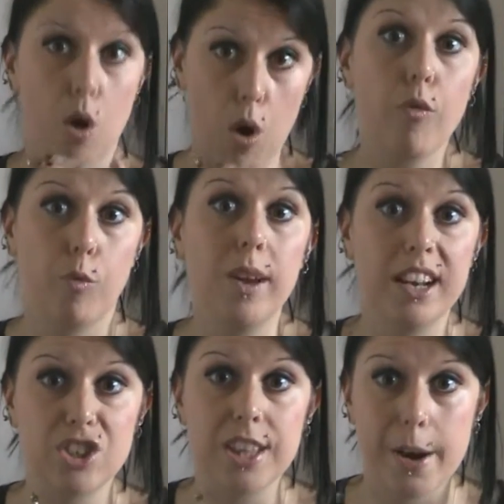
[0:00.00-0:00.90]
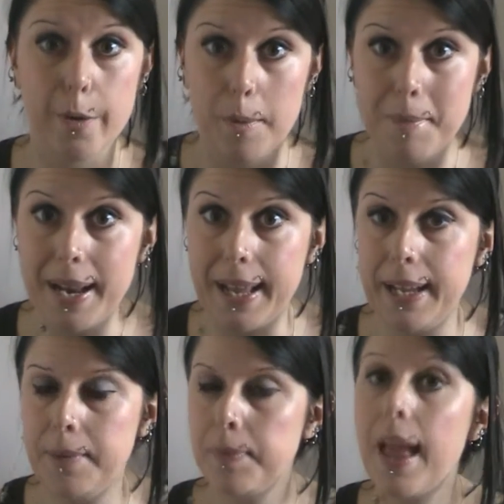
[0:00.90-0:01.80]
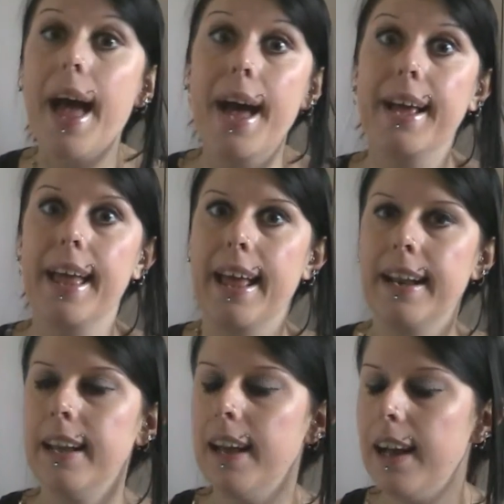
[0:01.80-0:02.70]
of which there are many, again,